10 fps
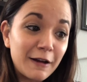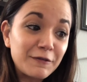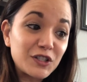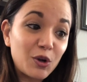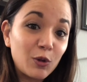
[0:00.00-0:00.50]

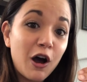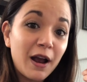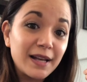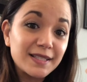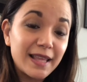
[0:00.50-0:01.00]
so
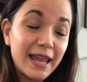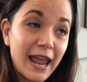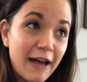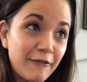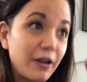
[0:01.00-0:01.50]
long as they
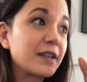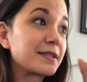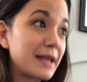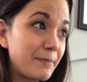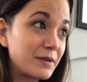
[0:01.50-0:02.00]
have
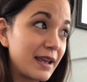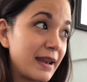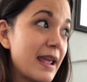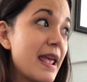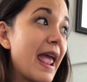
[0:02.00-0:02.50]

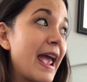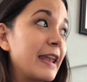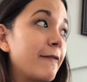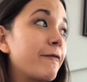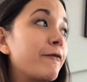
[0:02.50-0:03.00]
accepted
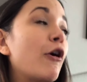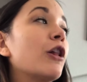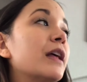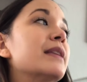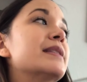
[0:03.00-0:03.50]
and have
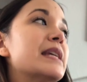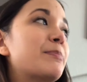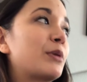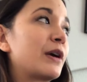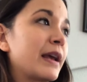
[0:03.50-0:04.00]
fallen
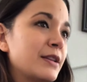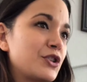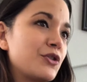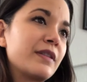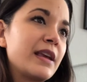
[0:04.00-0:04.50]
deeper
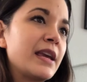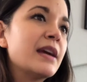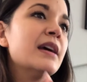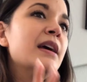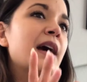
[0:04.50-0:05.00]
into
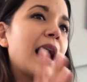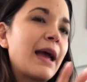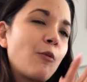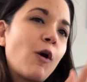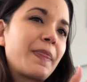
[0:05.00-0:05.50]
the,
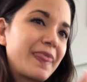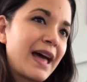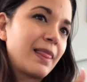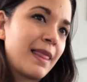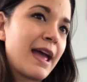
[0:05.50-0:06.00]
I want
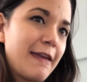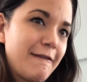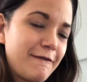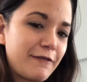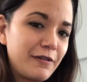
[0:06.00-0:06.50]
that
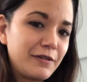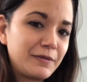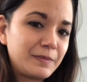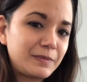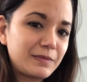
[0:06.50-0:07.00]
life.
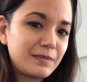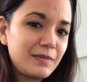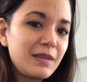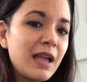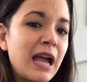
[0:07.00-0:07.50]

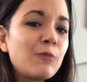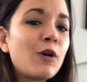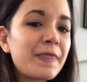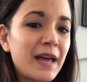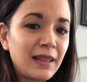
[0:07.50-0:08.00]
I
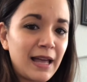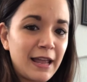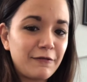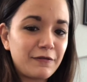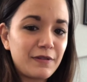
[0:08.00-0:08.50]
want that
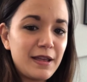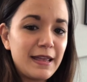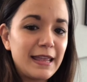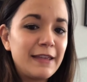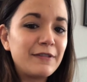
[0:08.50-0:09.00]
life.
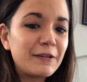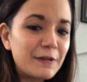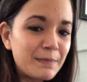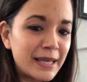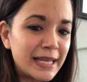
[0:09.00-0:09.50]
Even if
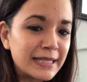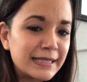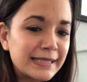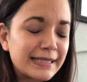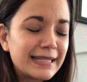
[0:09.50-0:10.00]
it
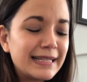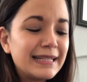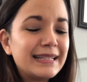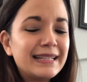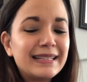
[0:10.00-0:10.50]
means
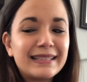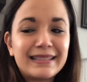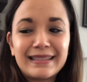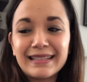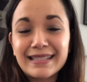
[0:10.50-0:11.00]

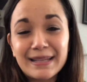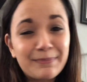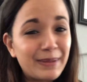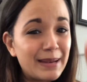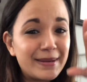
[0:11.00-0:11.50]
that
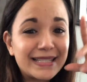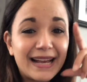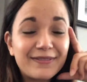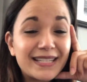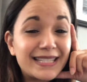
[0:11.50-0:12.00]
some babies
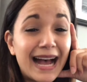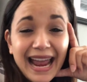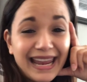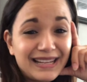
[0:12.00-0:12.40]
have to die.